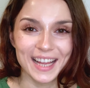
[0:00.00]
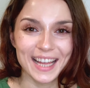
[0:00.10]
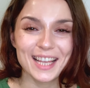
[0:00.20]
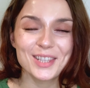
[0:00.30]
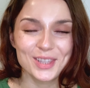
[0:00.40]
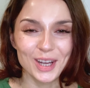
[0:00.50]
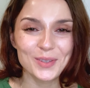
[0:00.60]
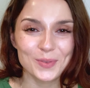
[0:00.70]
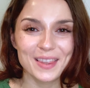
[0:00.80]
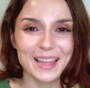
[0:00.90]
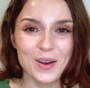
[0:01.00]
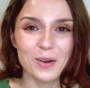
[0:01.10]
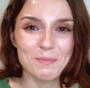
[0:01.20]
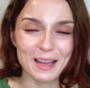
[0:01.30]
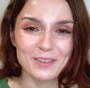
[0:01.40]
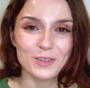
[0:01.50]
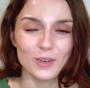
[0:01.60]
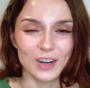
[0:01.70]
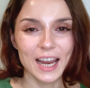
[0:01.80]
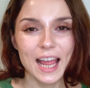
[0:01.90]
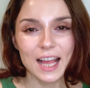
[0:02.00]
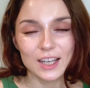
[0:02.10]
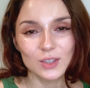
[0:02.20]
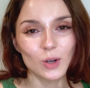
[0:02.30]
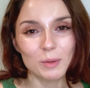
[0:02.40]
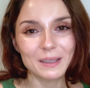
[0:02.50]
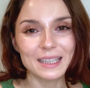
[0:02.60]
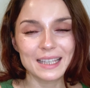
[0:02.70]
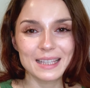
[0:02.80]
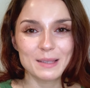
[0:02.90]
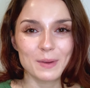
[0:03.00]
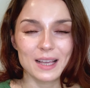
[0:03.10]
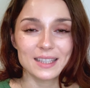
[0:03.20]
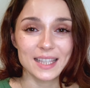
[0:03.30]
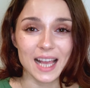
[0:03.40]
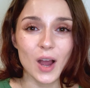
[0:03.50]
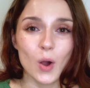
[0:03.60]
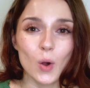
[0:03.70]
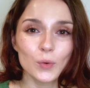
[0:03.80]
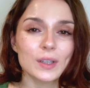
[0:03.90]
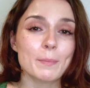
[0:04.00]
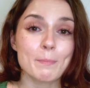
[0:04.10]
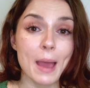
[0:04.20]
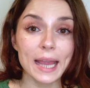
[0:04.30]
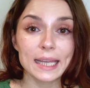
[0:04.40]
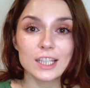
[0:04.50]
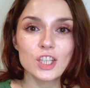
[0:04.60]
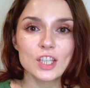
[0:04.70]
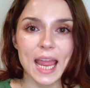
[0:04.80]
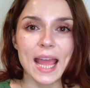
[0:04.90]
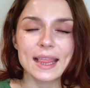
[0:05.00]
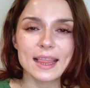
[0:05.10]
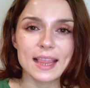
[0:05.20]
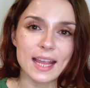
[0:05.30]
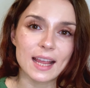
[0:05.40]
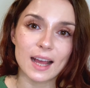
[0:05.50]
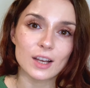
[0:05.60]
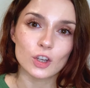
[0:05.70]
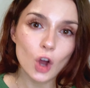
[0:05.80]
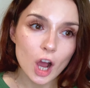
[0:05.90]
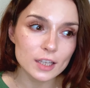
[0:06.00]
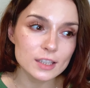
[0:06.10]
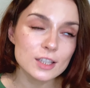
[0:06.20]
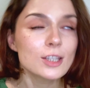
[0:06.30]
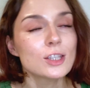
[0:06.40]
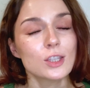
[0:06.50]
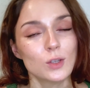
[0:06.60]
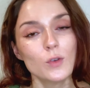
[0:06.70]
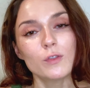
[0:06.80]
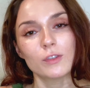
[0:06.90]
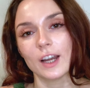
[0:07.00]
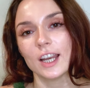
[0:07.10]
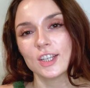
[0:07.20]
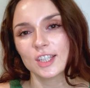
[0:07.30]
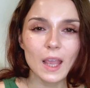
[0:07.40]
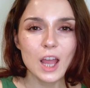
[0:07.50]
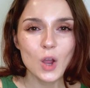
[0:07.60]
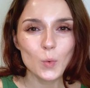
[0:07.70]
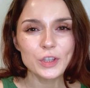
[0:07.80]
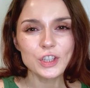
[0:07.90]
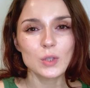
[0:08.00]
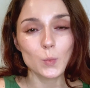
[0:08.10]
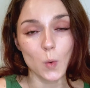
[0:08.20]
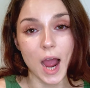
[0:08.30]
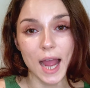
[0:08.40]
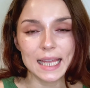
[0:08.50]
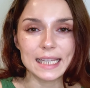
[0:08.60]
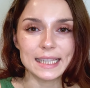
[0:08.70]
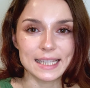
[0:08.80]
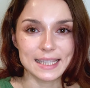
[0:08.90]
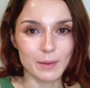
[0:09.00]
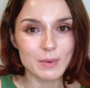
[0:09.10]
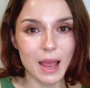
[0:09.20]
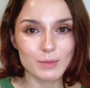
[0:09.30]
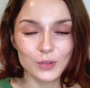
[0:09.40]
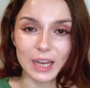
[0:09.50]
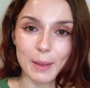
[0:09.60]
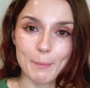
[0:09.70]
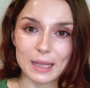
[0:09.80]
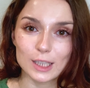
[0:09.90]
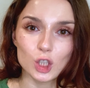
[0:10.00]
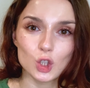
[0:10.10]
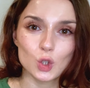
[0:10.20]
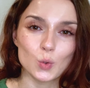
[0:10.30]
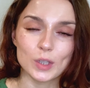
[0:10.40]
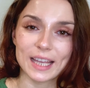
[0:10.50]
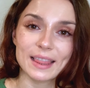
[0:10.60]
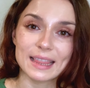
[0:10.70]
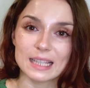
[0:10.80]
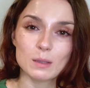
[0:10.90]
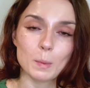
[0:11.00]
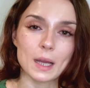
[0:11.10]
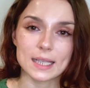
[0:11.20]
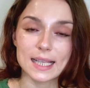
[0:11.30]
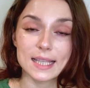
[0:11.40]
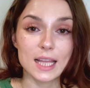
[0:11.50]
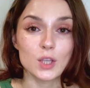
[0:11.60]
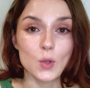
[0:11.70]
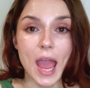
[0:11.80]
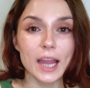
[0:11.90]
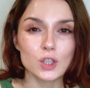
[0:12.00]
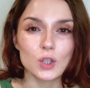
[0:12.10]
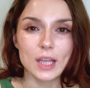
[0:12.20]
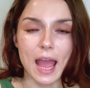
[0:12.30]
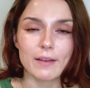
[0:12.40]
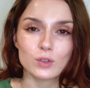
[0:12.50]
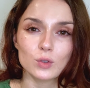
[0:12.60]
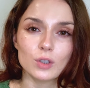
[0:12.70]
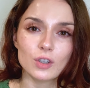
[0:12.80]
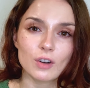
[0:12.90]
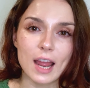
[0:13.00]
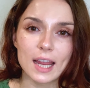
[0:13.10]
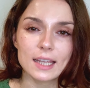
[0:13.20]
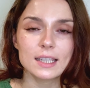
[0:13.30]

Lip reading: It's not what they were meant for. Normally the spices are already packaged and they are not too fresh, which is why it is sometimes recommended to get the spices that you actually have to grind